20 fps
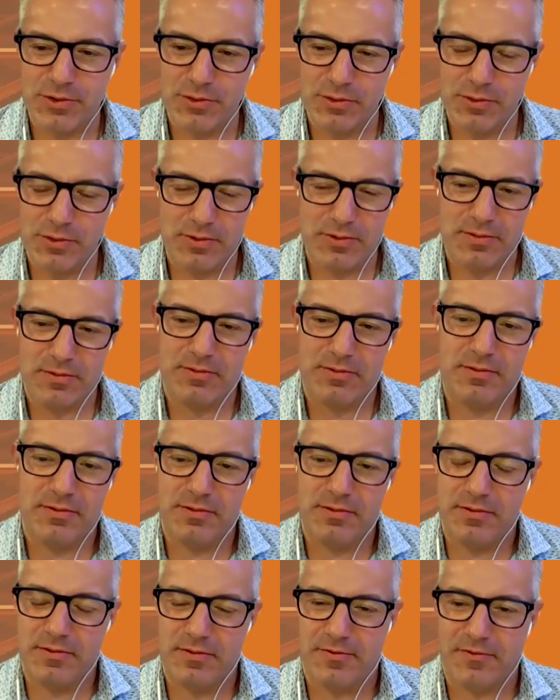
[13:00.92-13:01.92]
you
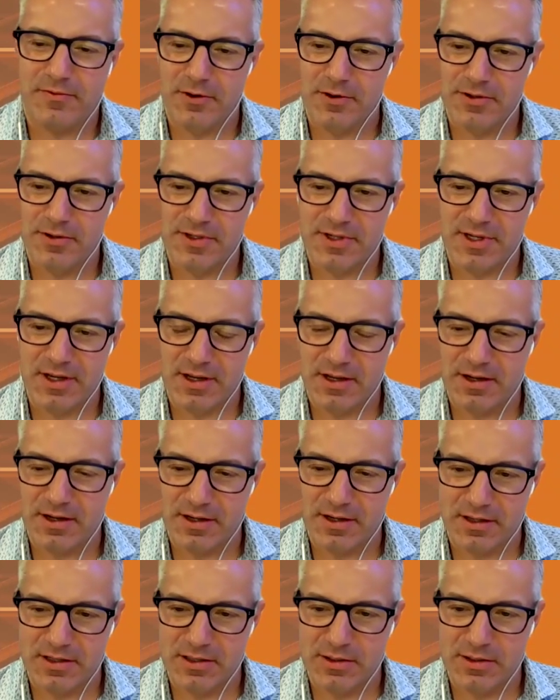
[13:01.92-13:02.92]
first
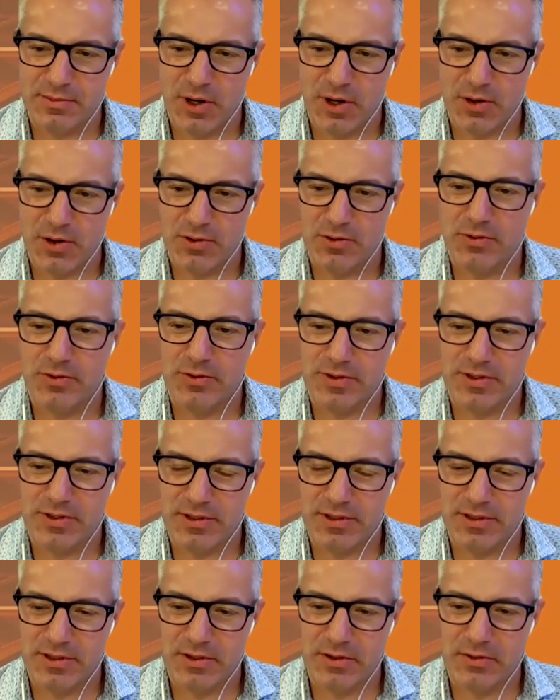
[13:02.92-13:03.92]
get
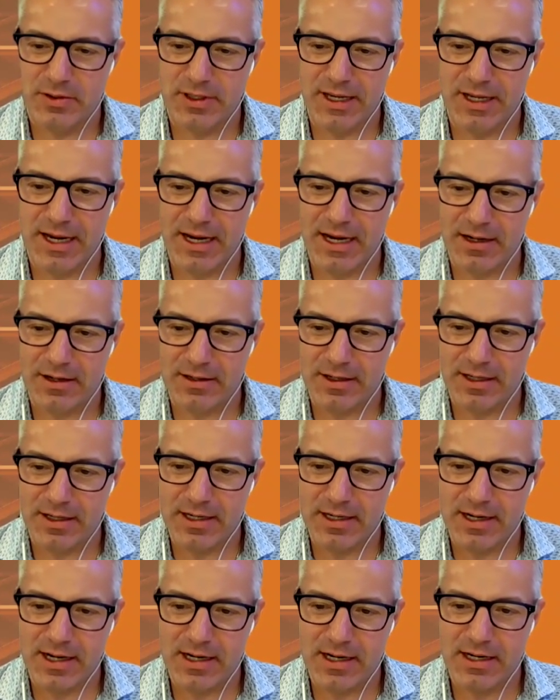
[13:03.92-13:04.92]
exposed to lean
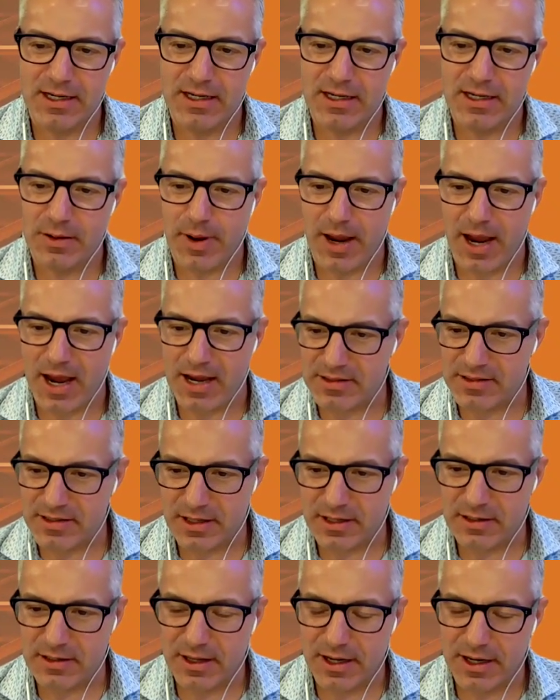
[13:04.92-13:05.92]
in any
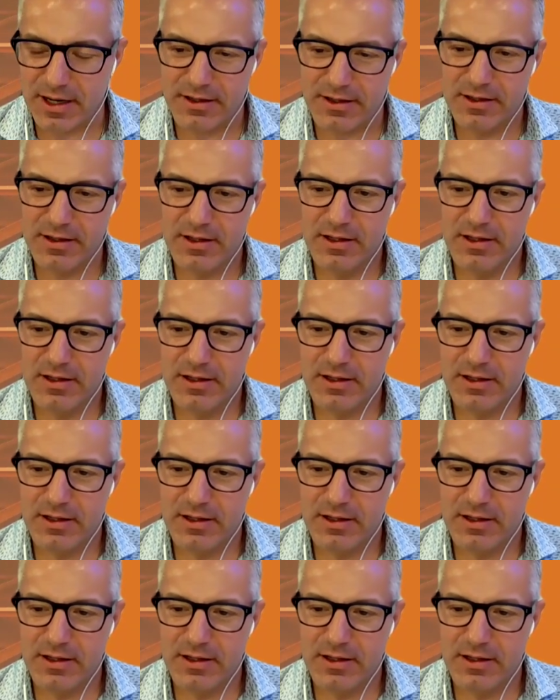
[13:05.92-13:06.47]
capacity? Like,